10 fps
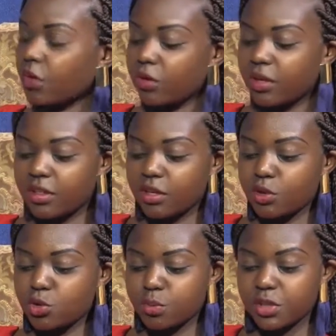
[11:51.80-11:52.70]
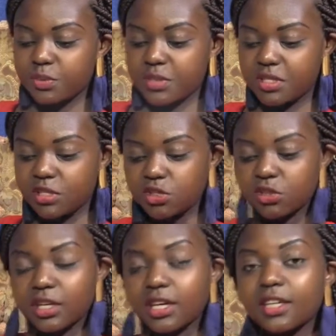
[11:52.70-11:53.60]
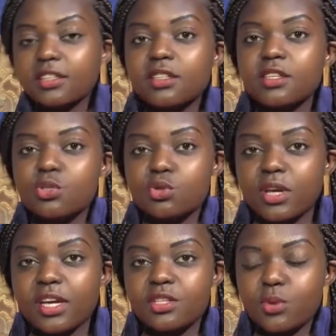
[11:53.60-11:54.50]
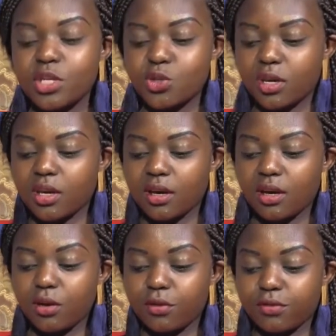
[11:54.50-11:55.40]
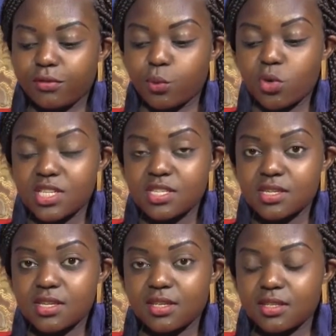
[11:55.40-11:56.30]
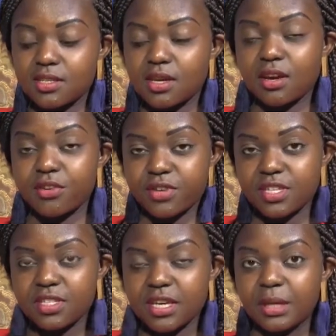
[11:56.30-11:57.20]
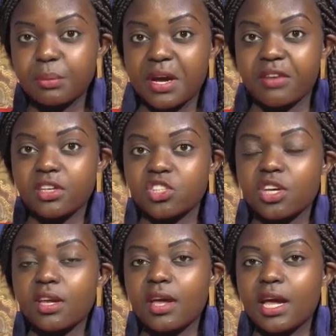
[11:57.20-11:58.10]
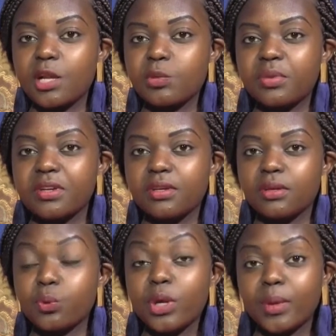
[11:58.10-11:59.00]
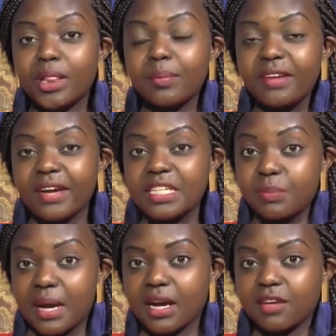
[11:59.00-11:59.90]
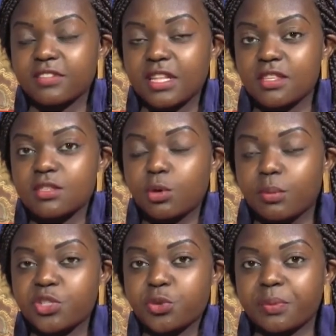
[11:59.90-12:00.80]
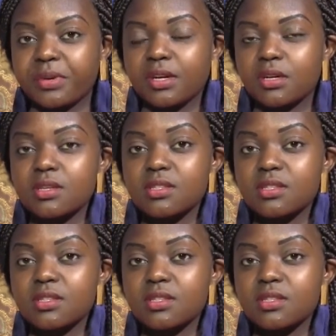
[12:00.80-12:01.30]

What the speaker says: Okay, thank you so much, Mr. John Ng'ang'a. Tonight we are talking of what is a Christian marriage, and we will be right back after this commercial break.